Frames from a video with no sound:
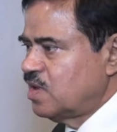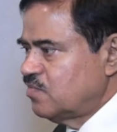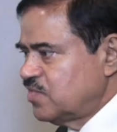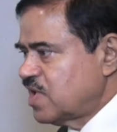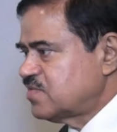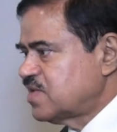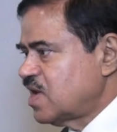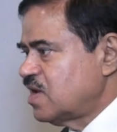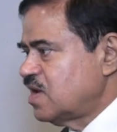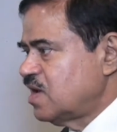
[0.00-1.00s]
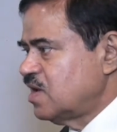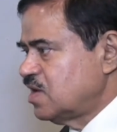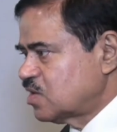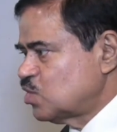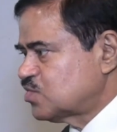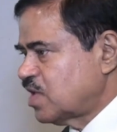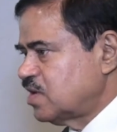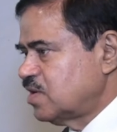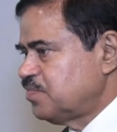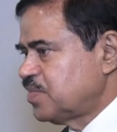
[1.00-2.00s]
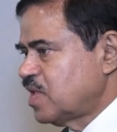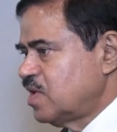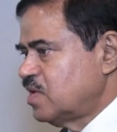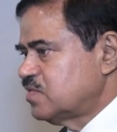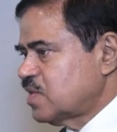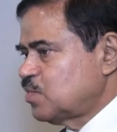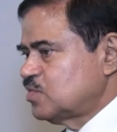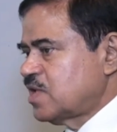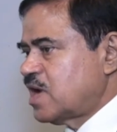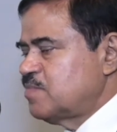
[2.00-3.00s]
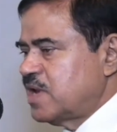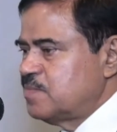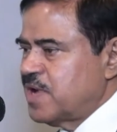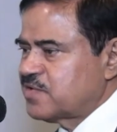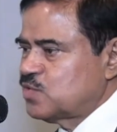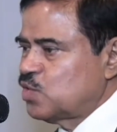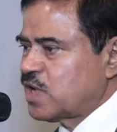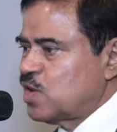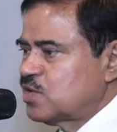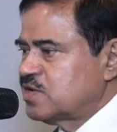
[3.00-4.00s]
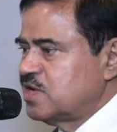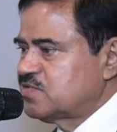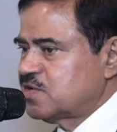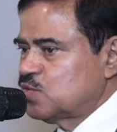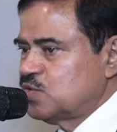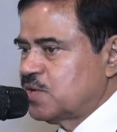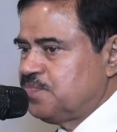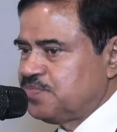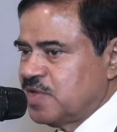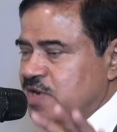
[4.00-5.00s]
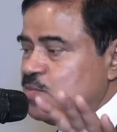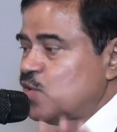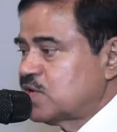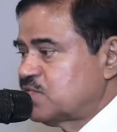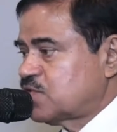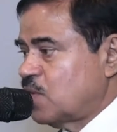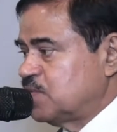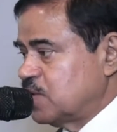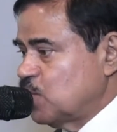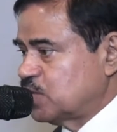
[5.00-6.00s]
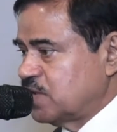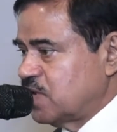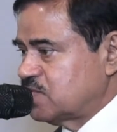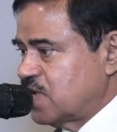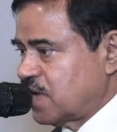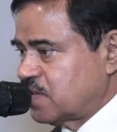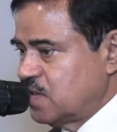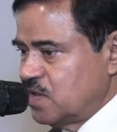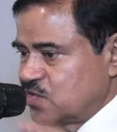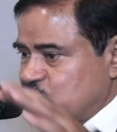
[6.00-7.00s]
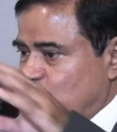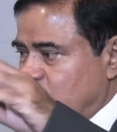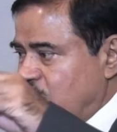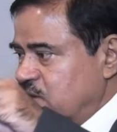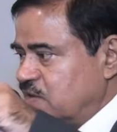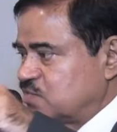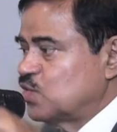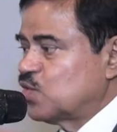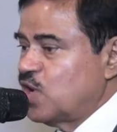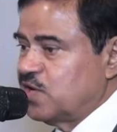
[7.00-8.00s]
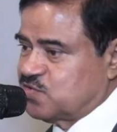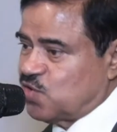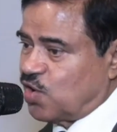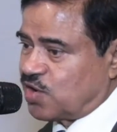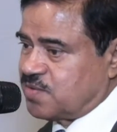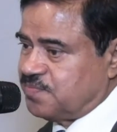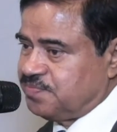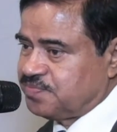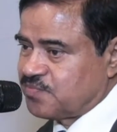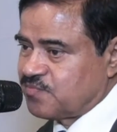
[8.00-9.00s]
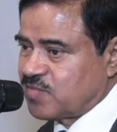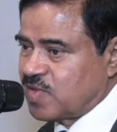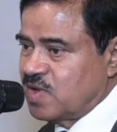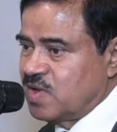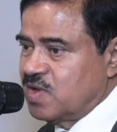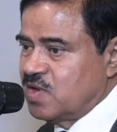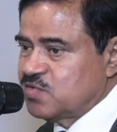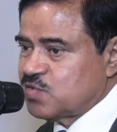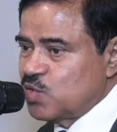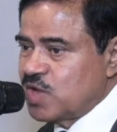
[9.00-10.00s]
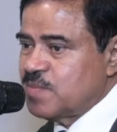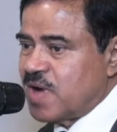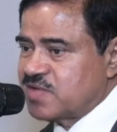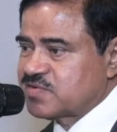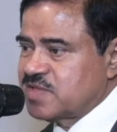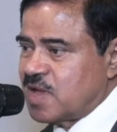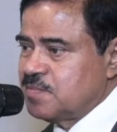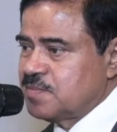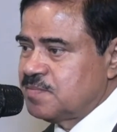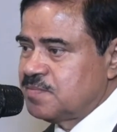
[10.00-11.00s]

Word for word: financial inclusion, suppose there are many banks who cannot reach to the remotest of the remote areas like small islands, we call it chor. So we have asked them